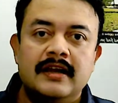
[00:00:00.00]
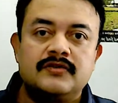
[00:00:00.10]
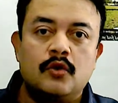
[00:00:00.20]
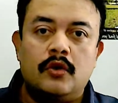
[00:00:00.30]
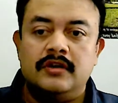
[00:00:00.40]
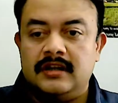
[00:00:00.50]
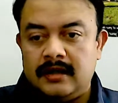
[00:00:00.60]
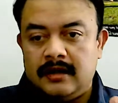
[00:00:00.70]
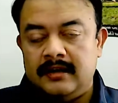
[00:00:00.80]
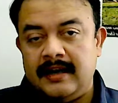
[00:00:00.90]
So
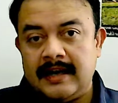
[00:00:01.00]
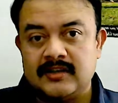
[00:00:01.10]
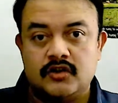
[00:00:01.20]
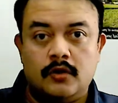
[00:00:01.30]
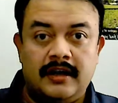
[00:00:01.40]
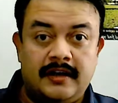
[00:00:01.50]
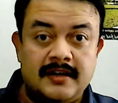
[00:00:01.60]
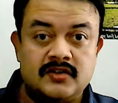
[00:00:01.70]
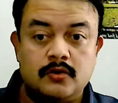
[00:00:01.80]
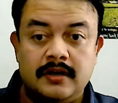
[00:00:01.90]
the next story,
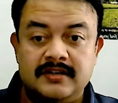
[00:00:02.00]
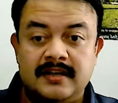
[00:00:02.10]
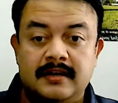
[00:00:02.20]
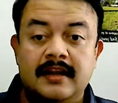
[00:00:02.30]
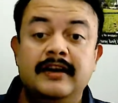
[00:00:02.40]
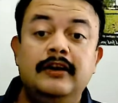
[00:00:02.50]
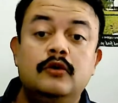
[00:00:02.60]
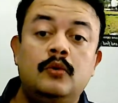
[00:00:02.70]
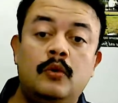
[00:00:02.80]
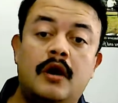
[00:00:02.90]
tenth story, is that the
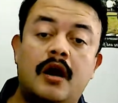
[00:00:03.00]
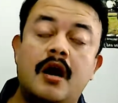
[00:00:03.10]
new